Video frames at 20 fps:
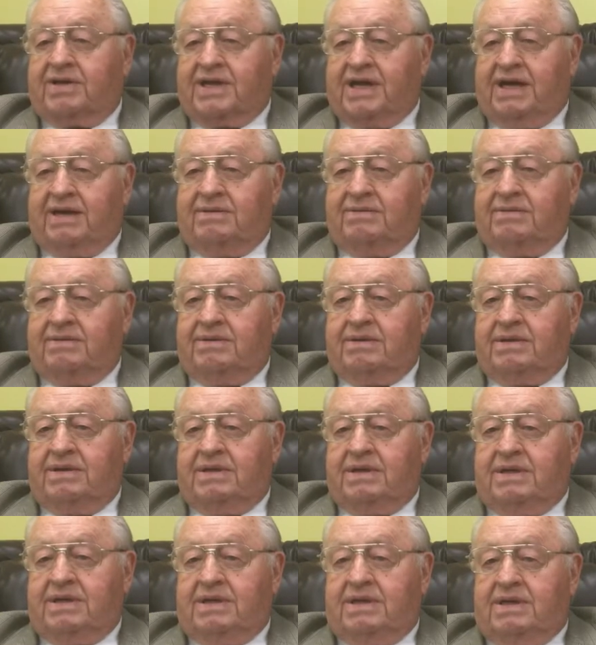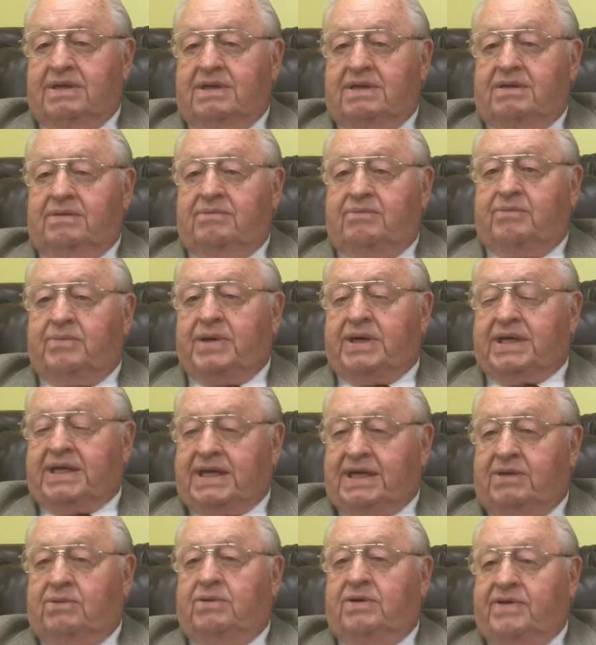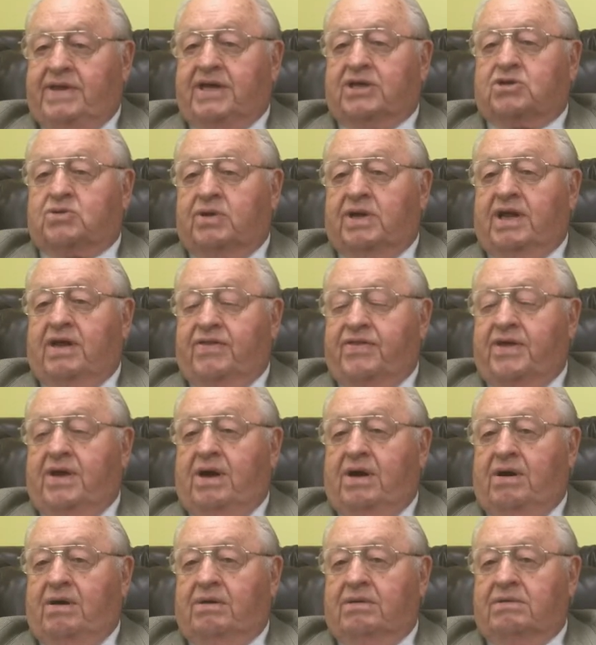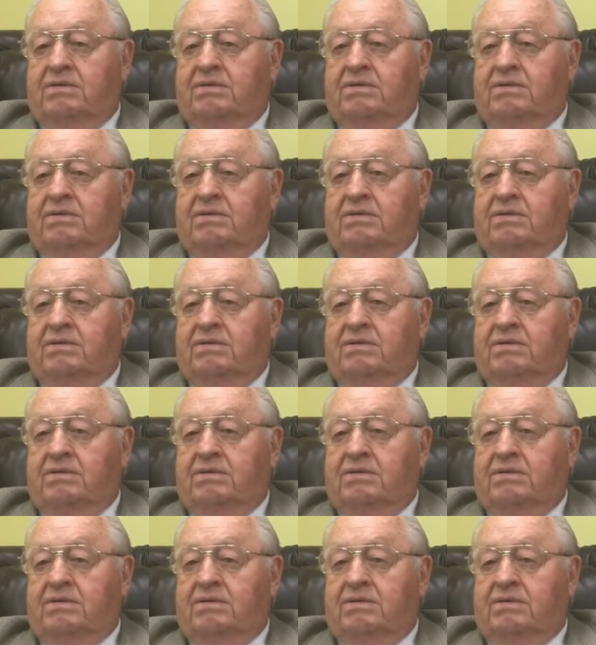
that. But anyway, that's what I thought.